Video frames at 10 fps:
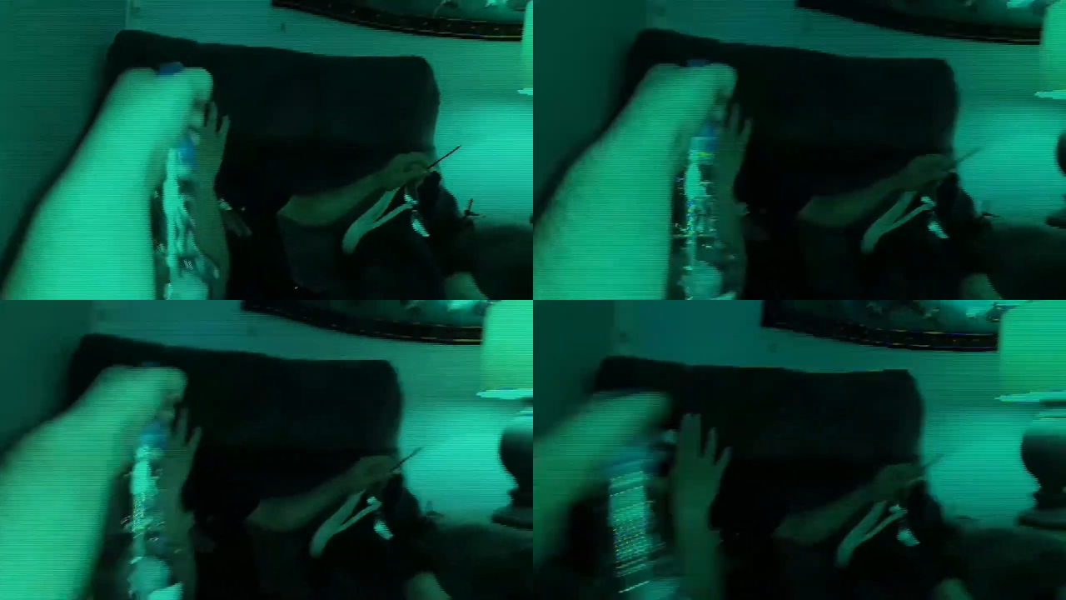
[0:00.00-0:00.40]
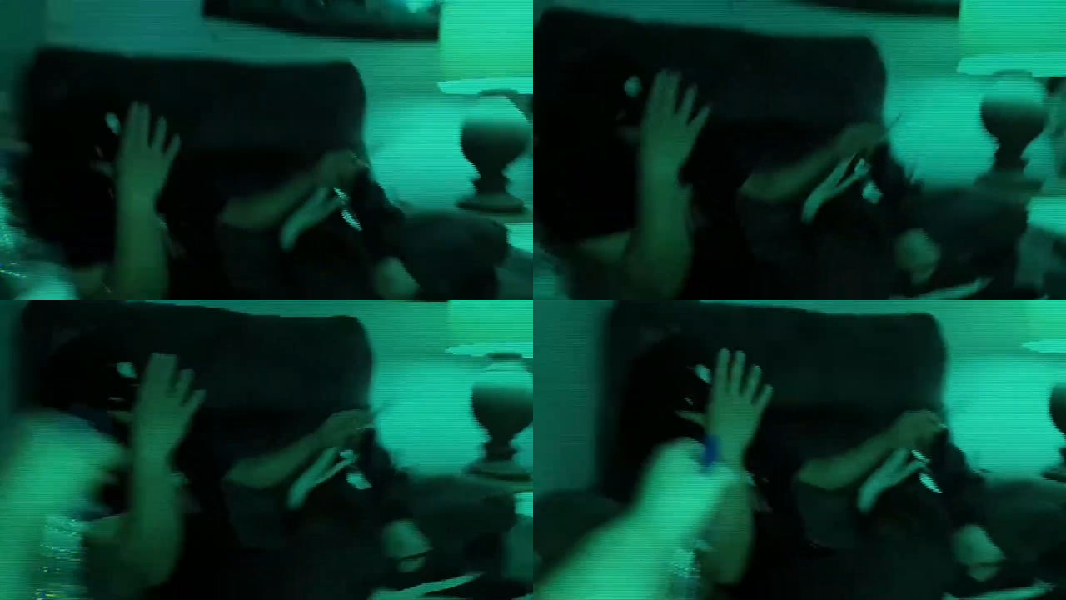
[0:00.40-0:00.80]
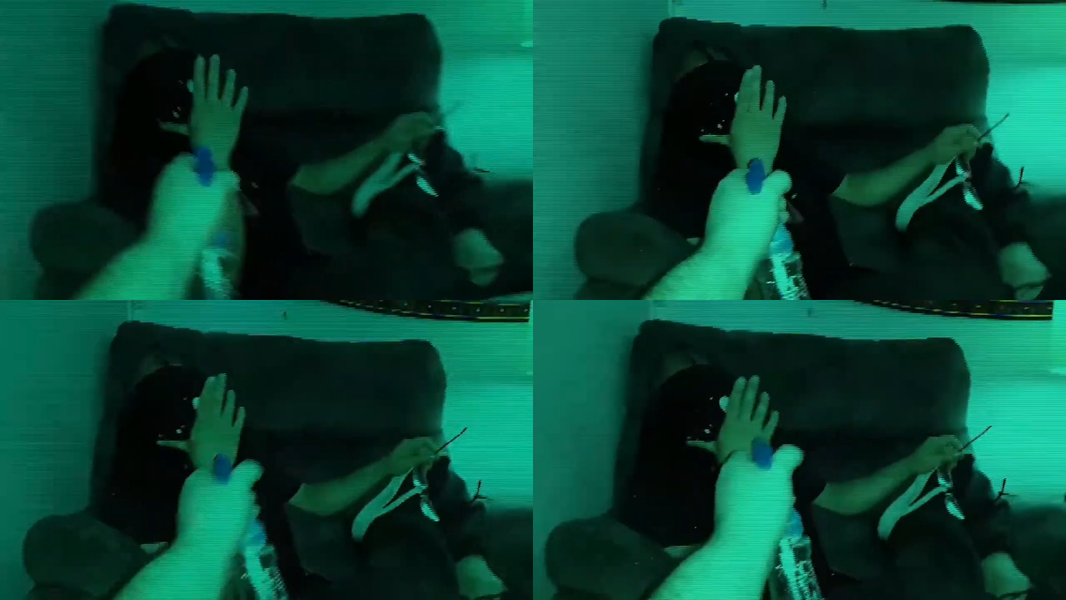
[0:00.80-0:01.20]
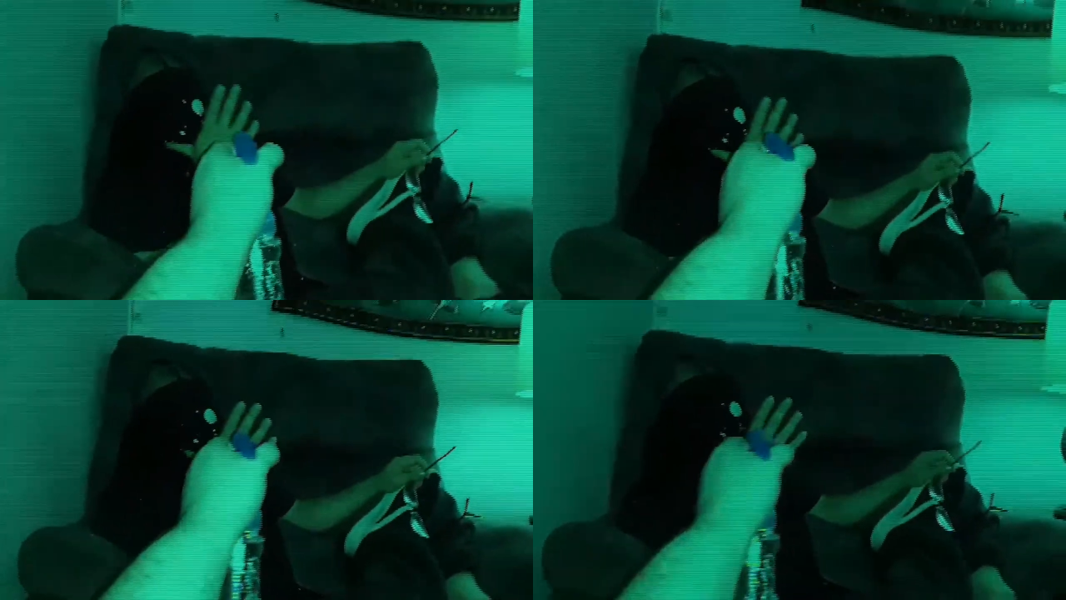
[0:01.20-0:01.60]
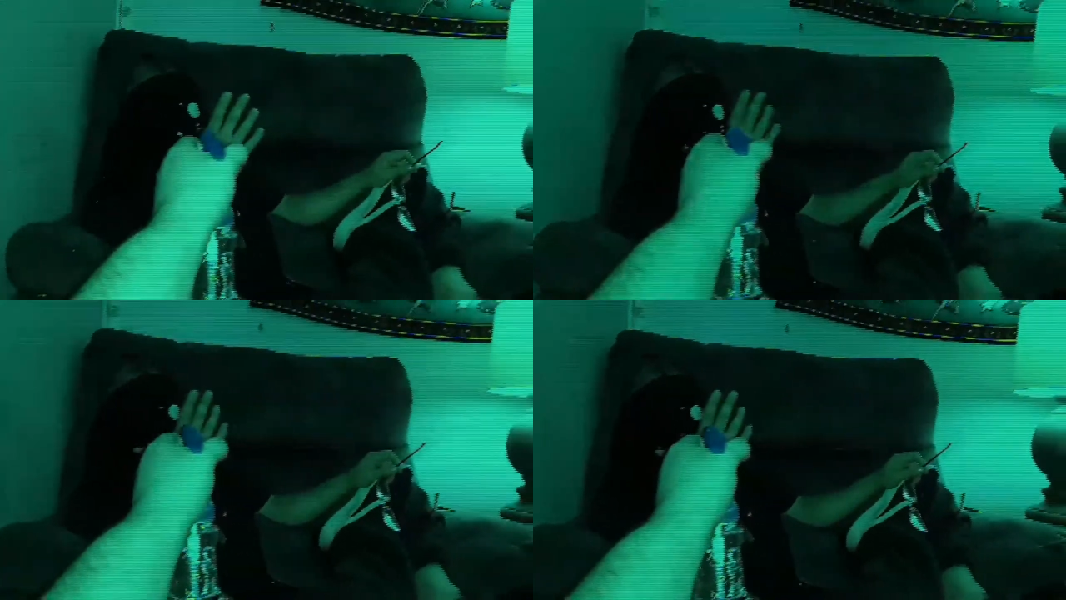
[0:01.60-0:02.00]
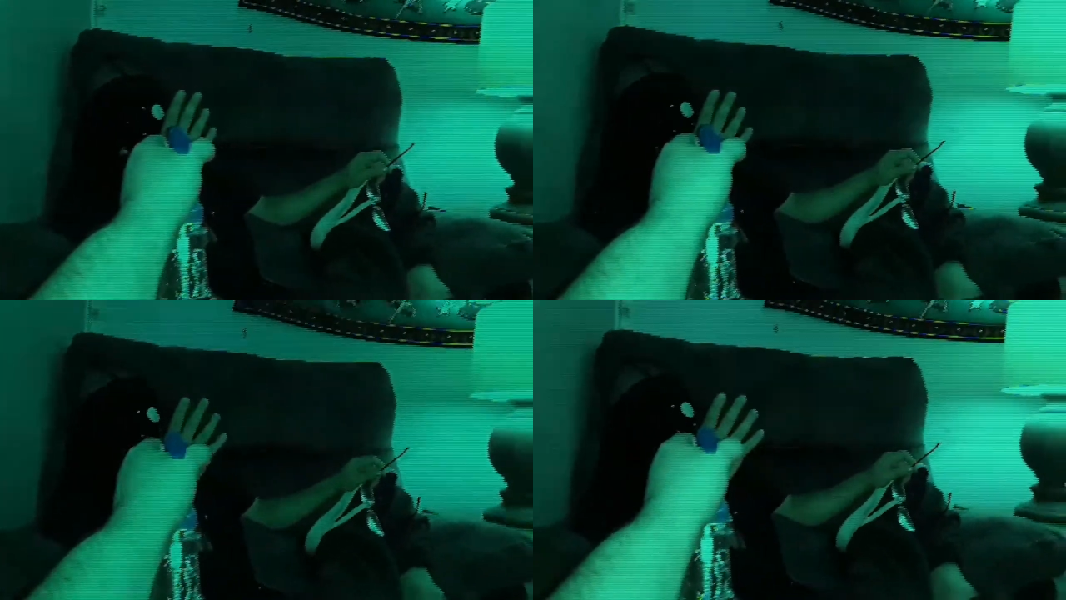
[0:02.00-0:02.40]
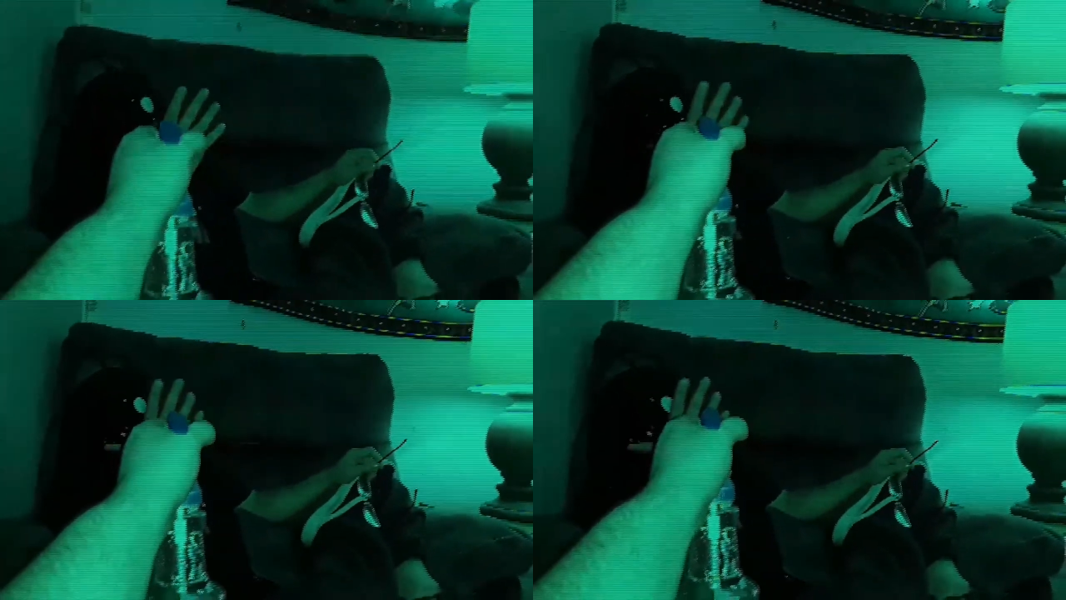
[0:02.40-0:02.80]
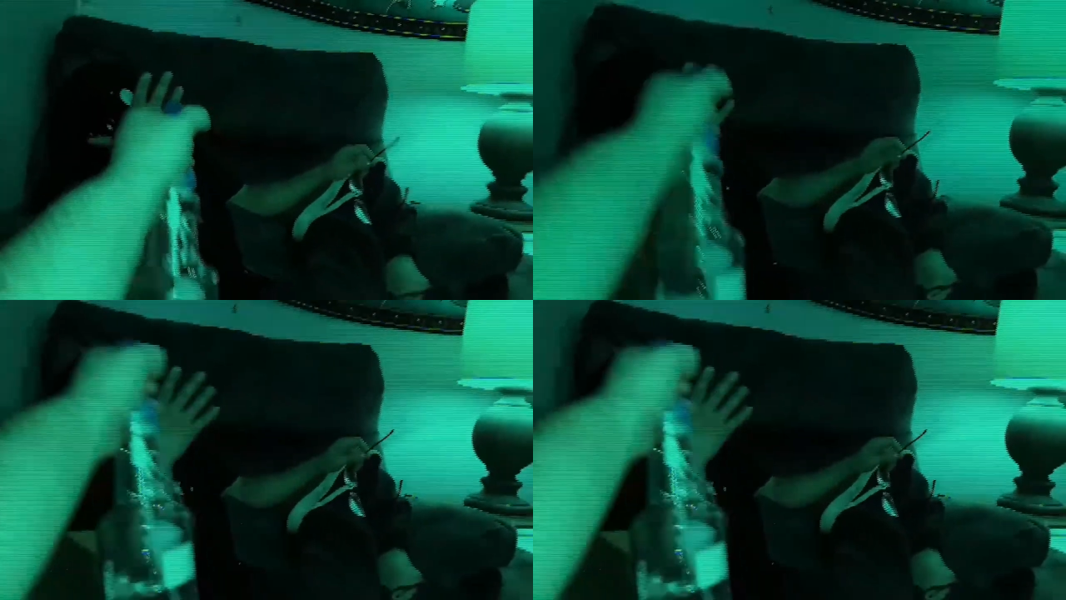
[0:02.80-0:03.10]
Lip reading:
Nobody's mouth can be seen.